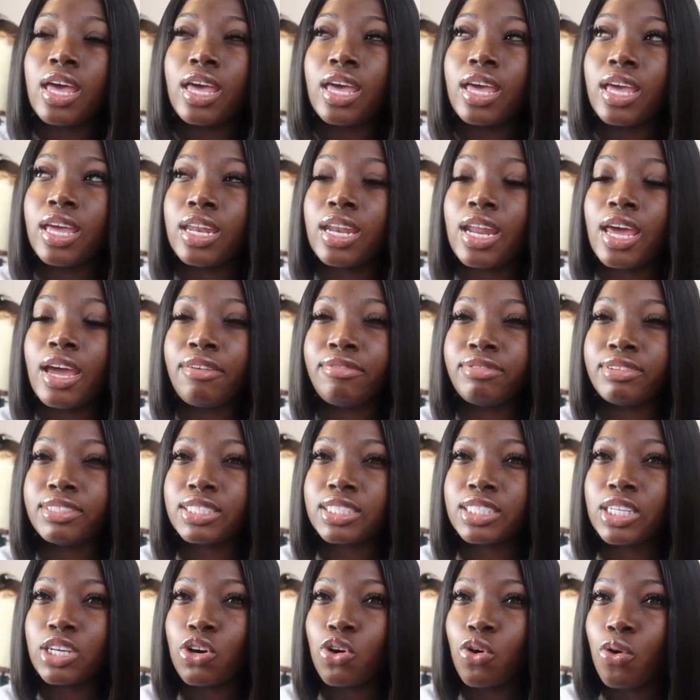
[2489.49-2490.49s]
in every
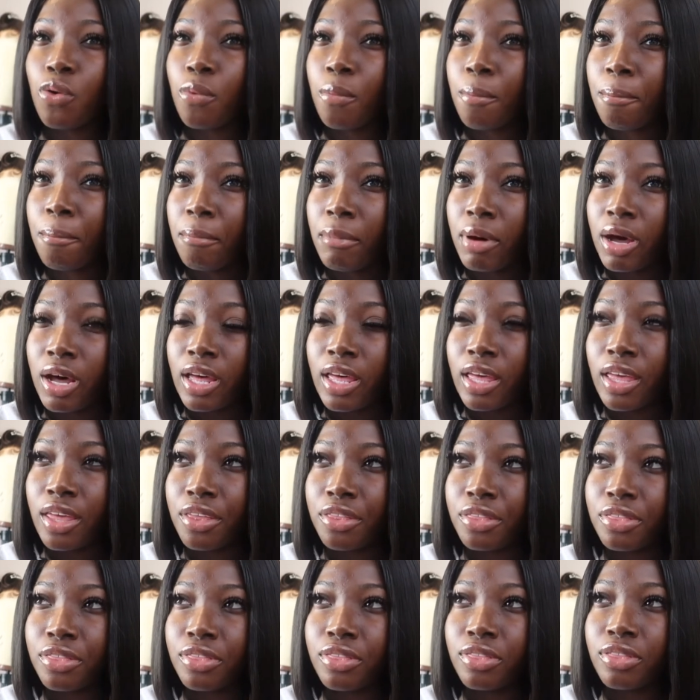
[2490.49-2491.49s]
single
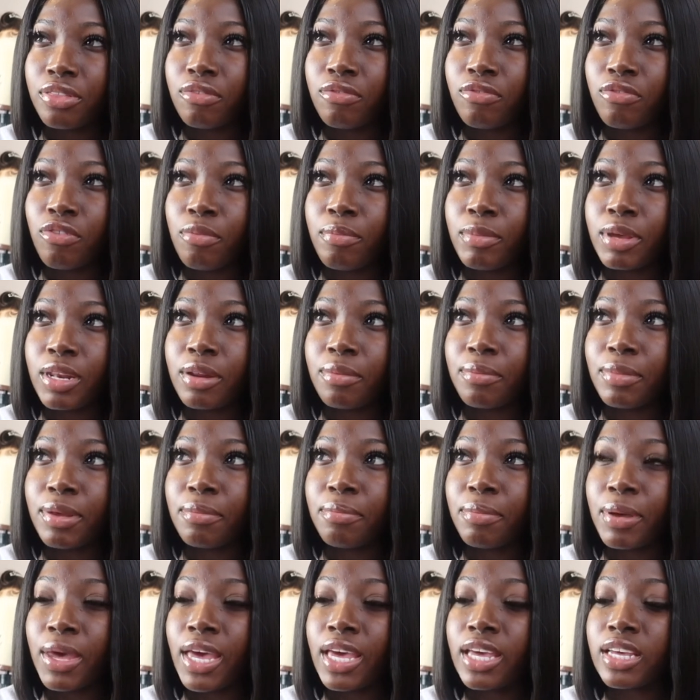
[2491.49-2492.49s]
month for me to be
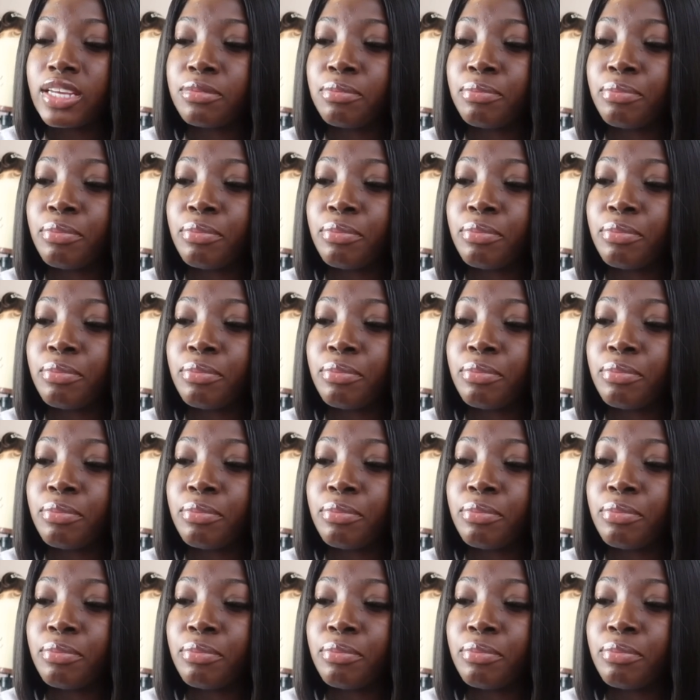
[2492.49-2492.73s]
paying.